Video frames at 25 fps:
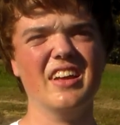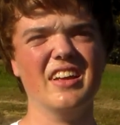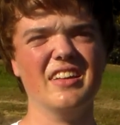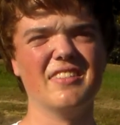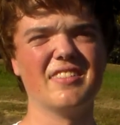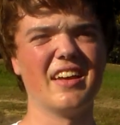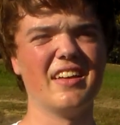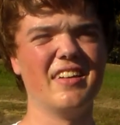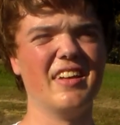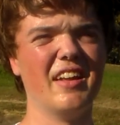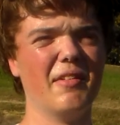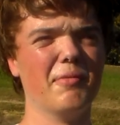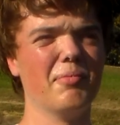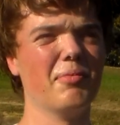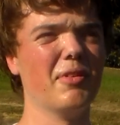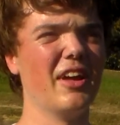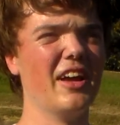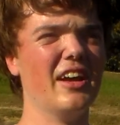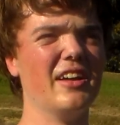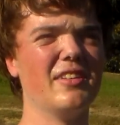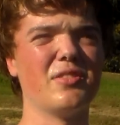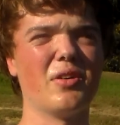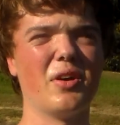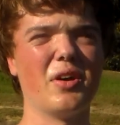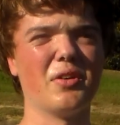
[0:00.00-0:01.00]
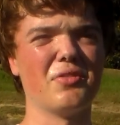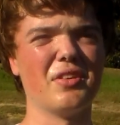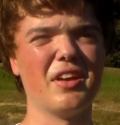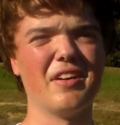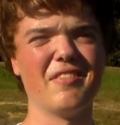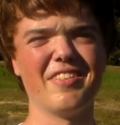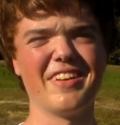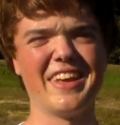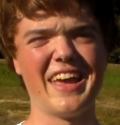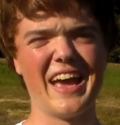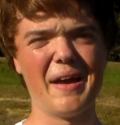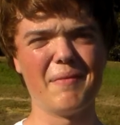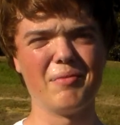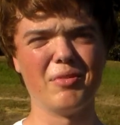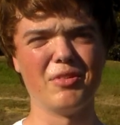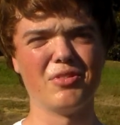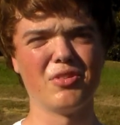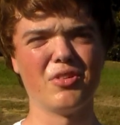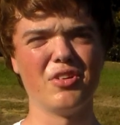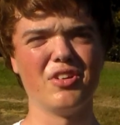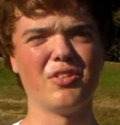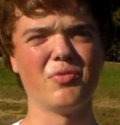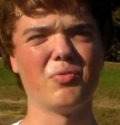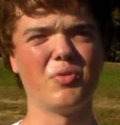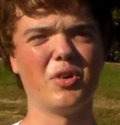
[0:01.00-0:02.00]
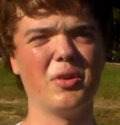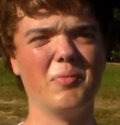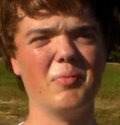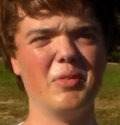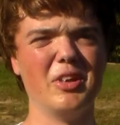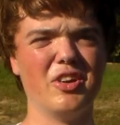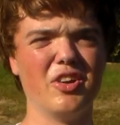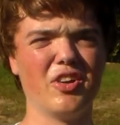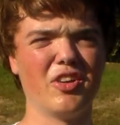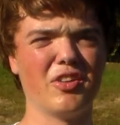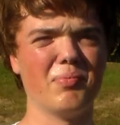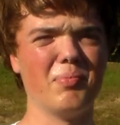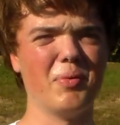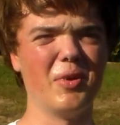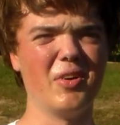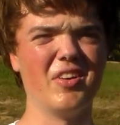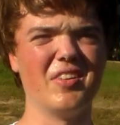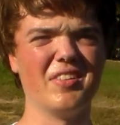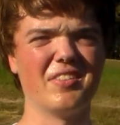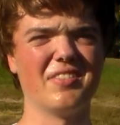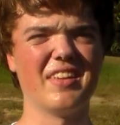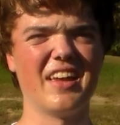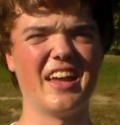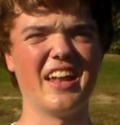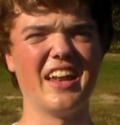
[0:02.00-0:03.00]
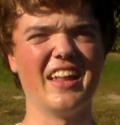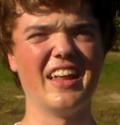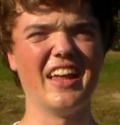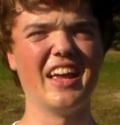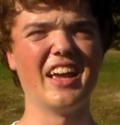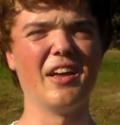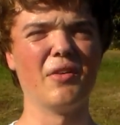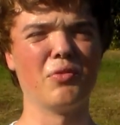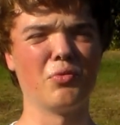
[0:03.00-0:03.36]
I'd never played, so I was never a captain, so he just wanted me to experience that